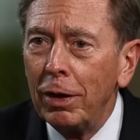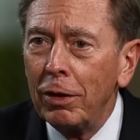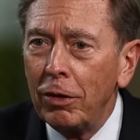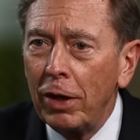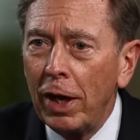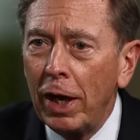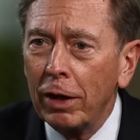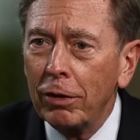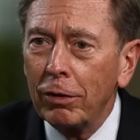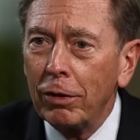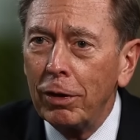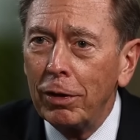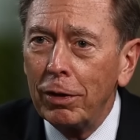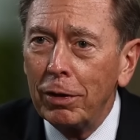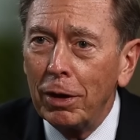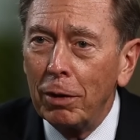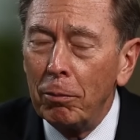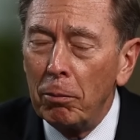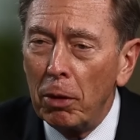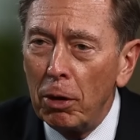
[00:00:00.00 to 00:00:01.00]
attacked
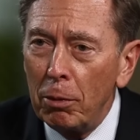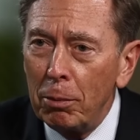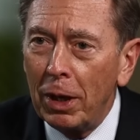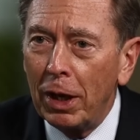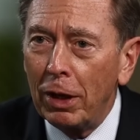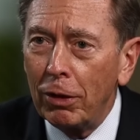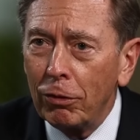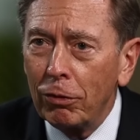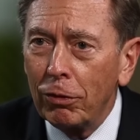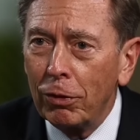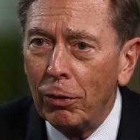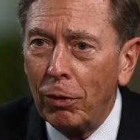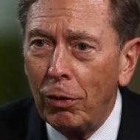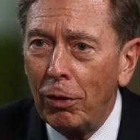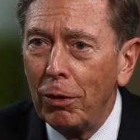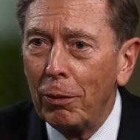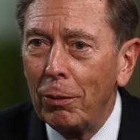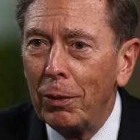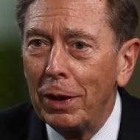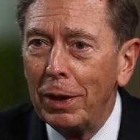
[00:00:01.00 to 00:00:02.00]
the uh, Murmansk
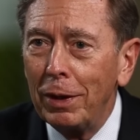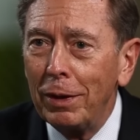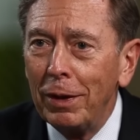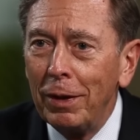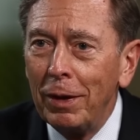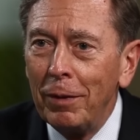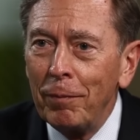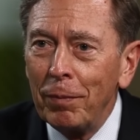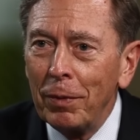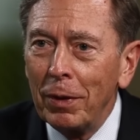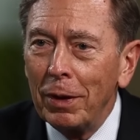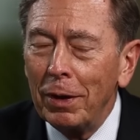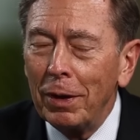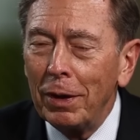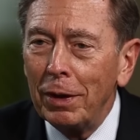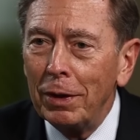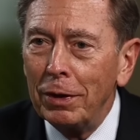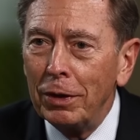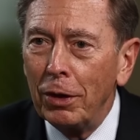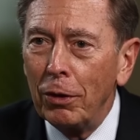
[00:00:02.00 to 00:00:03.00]
all the way
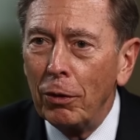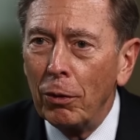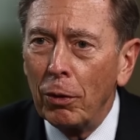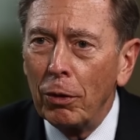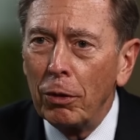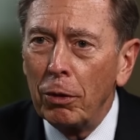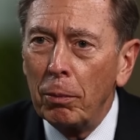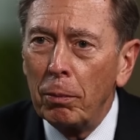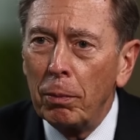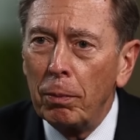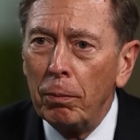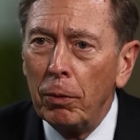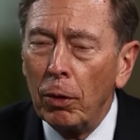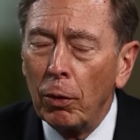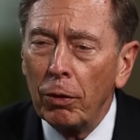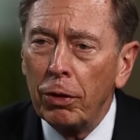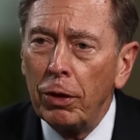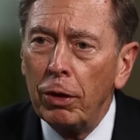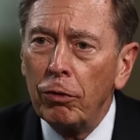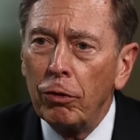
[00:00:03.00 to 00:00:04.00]
uh, in the northern,
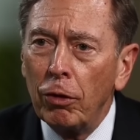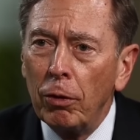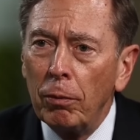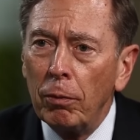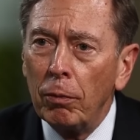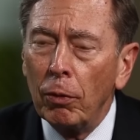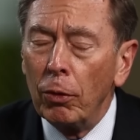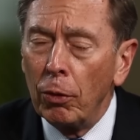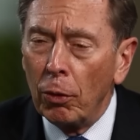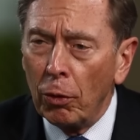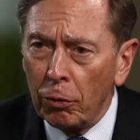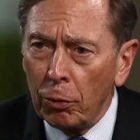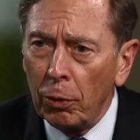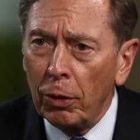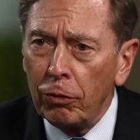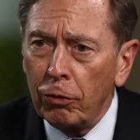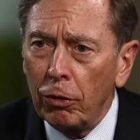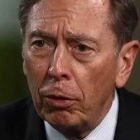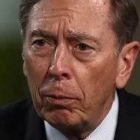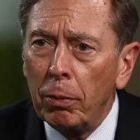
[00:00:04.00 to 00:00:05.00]
northeastern, or
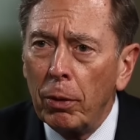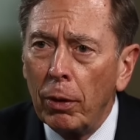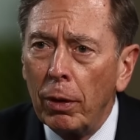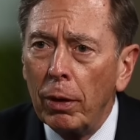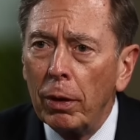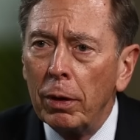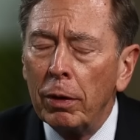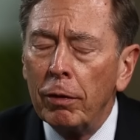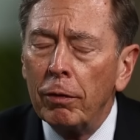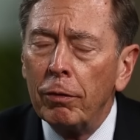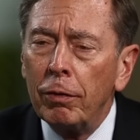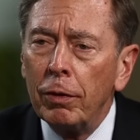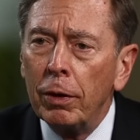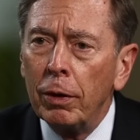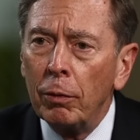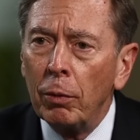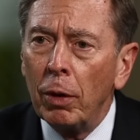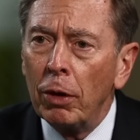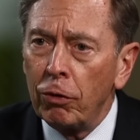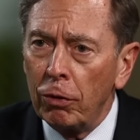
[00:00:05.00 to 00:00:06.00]
northwestern part of
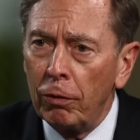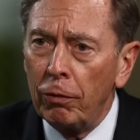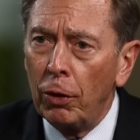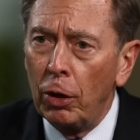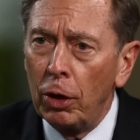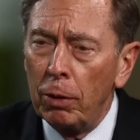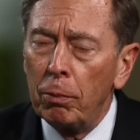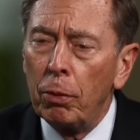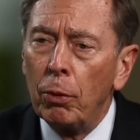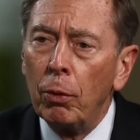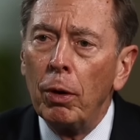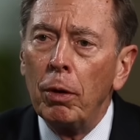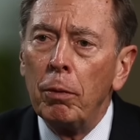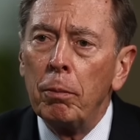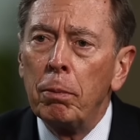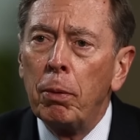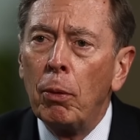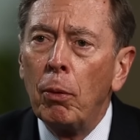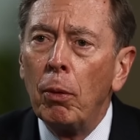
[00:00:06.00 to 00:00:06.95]
uh, Russia, very important